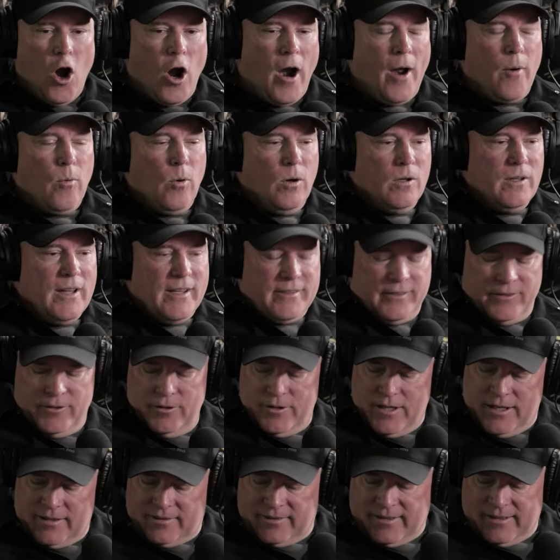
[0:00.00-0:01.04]
All right. Well, let's
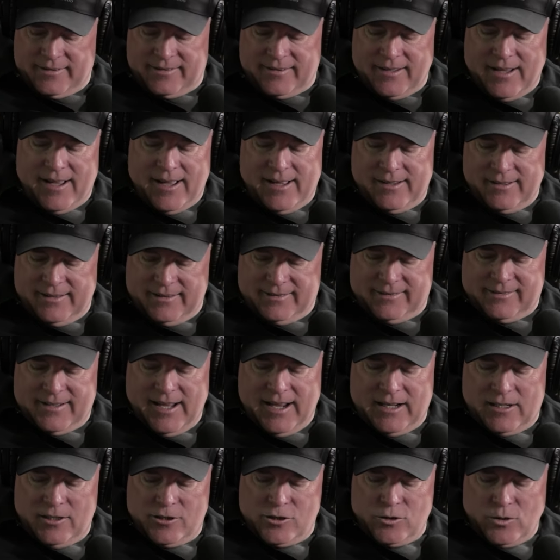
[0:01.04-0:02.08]
do this. Let's
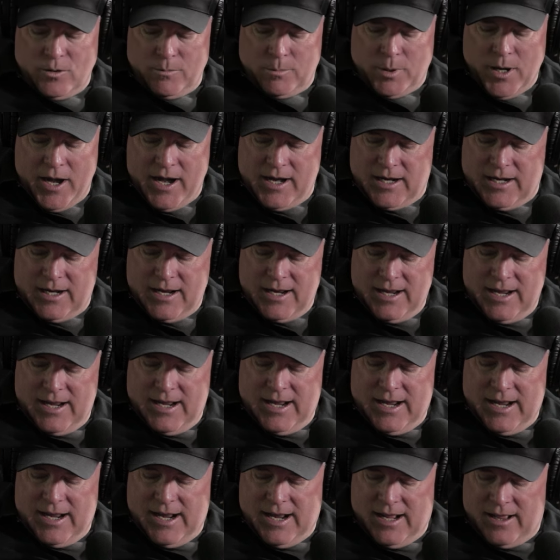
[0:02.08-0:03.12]
take a short break.
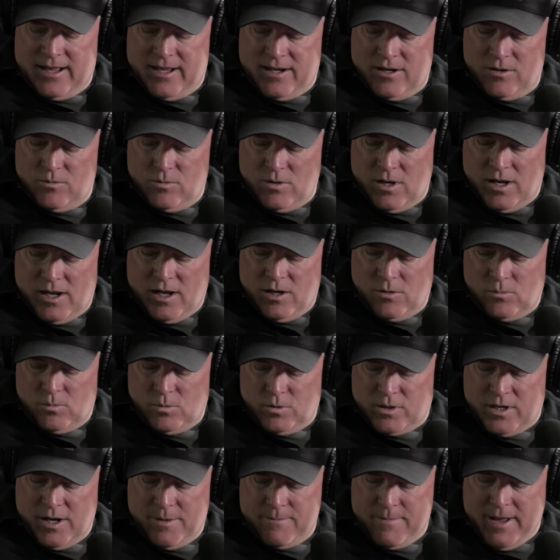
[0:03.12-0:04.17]
And then
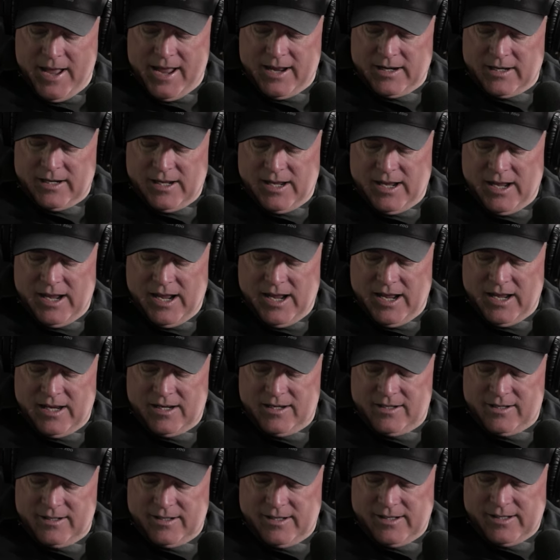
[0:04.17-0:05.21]
we'll come back
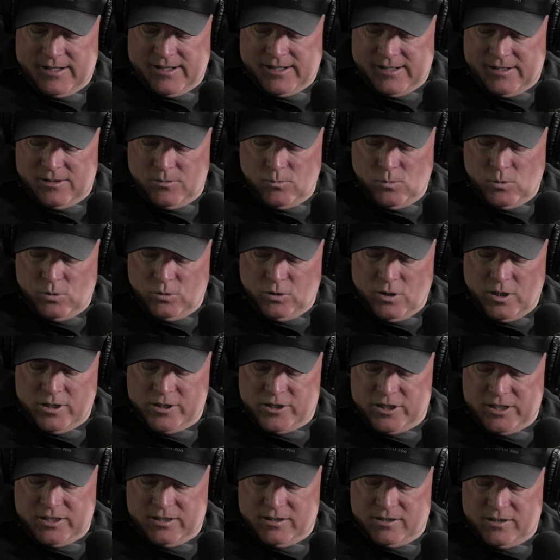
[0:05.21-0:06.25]
and we'll
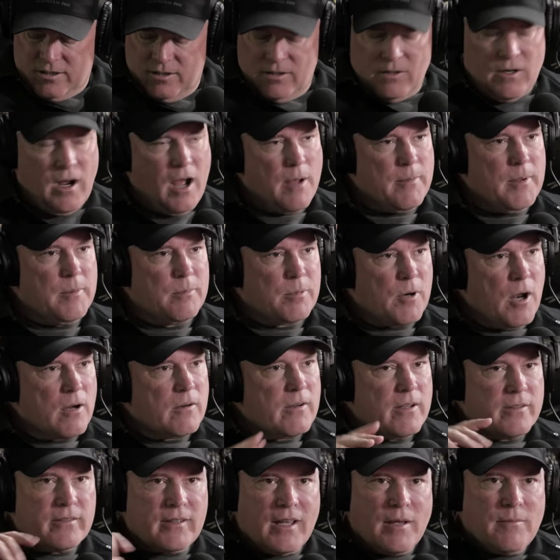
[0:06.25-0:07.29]
launch into hobby
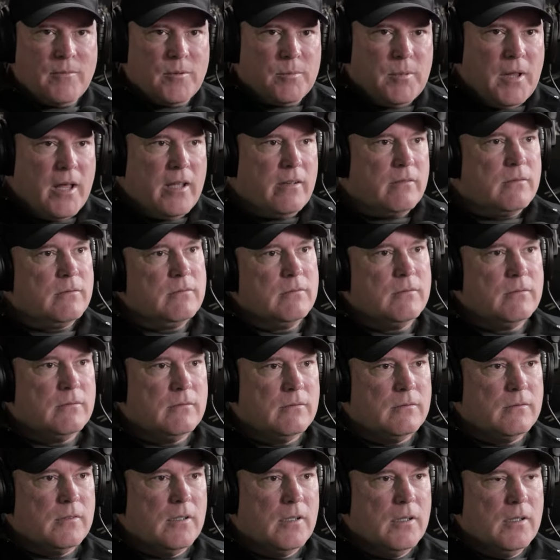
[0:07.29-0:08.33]
progress games played.
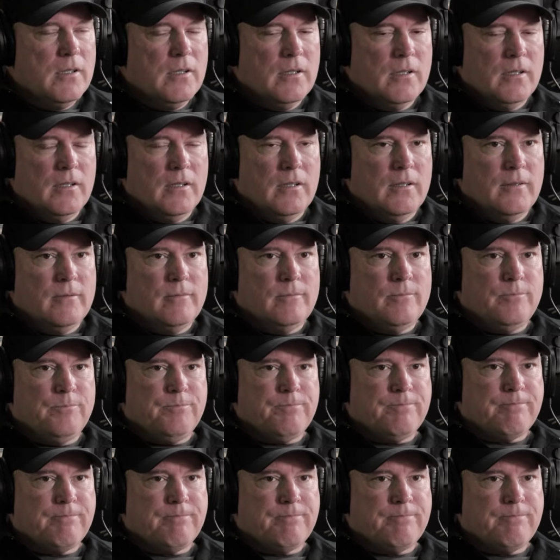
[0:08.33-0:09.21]
Sounds great. It's been some.